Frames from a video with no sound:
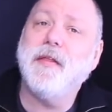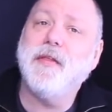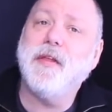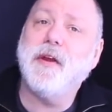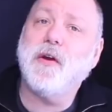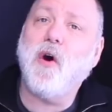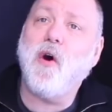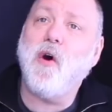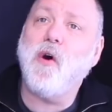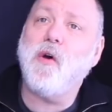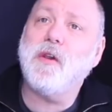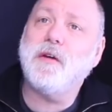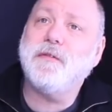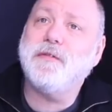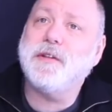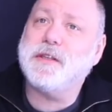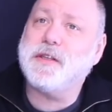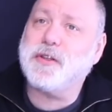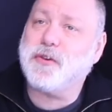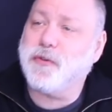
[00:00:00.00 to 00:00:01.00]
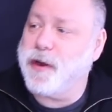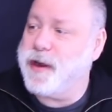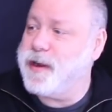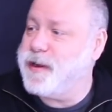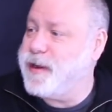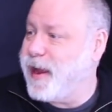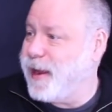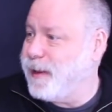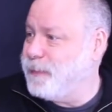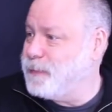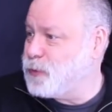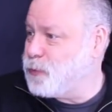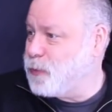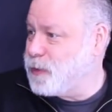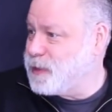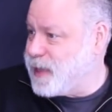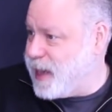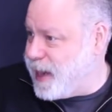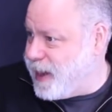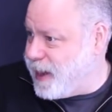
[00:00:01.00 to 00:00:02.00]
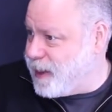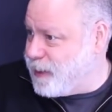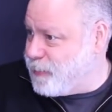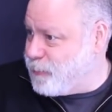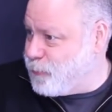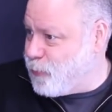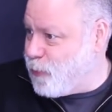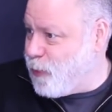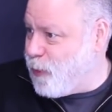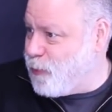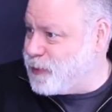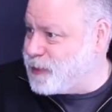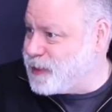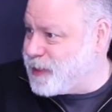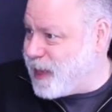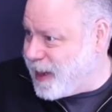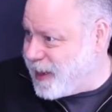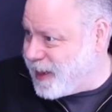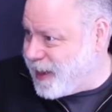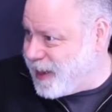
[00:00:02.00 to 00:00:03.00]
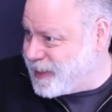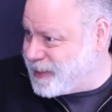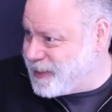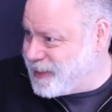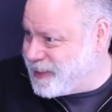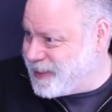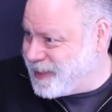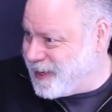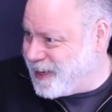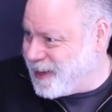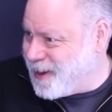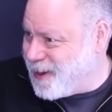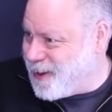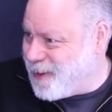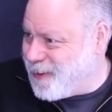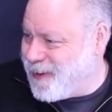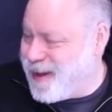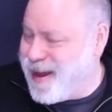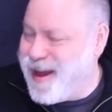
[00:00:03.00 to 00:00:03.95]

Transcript: And all of the screen names were taken for all the psychics,